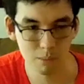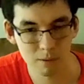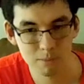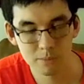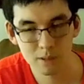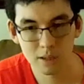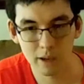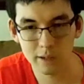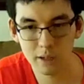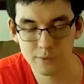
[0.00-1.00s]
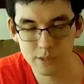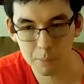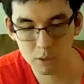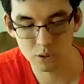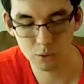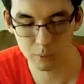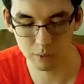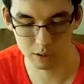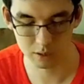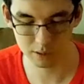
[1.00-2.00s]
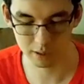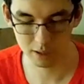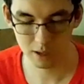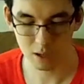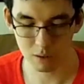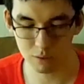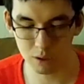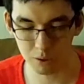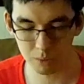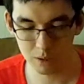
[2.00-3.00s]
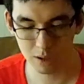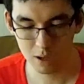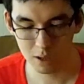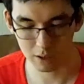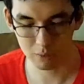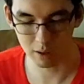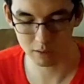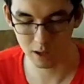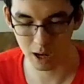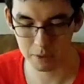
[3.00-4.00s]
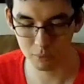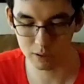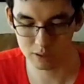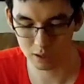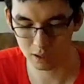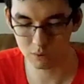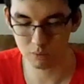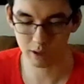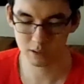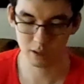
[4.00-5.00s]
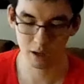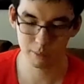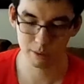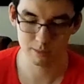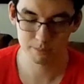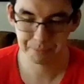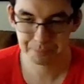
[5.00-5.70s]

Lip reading: But the idea of somber joy, where you're just like, you know that crown camera was something that you actually cared about.